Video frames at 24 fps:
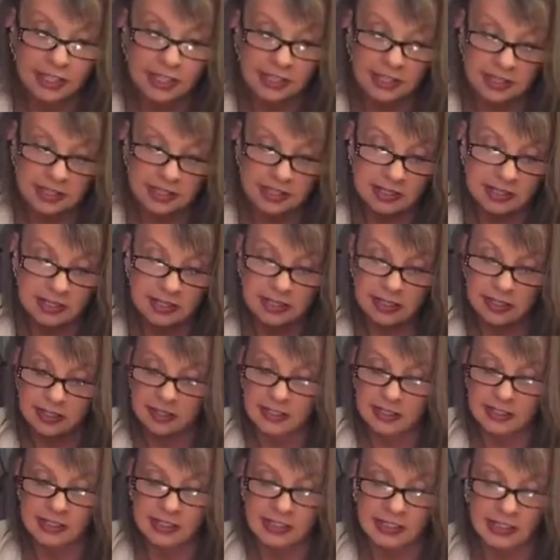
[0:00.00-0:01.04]
This
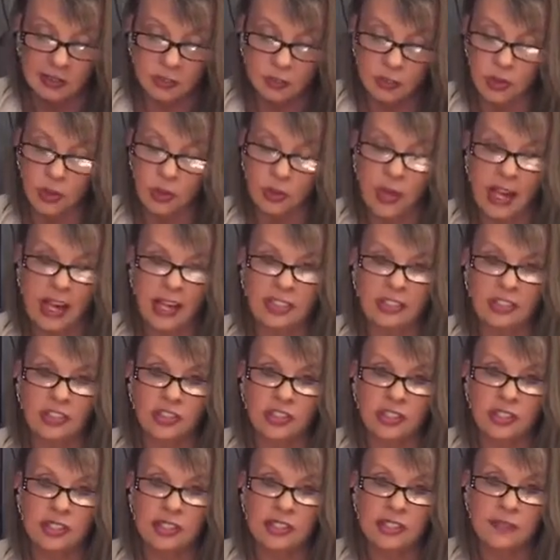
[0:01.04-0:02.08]
keeps you
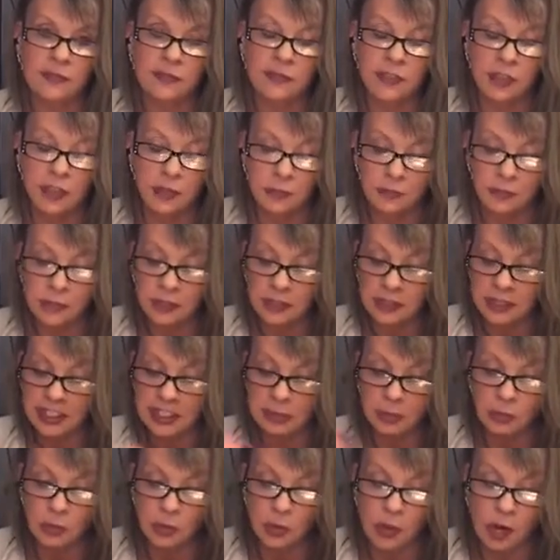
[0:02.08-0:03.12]
anxious, fearful,
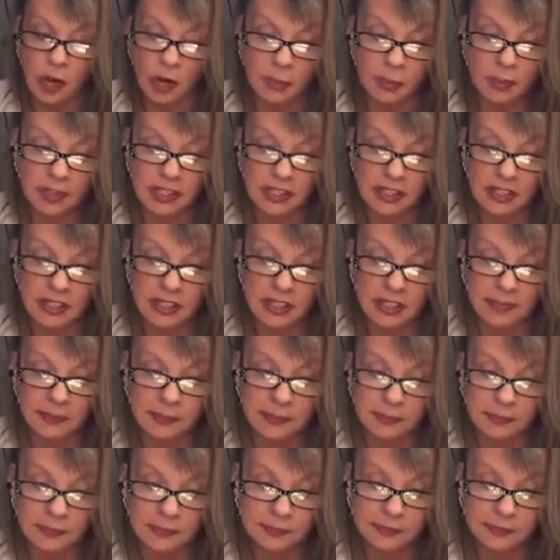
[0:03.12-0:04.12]
keeps you up at night.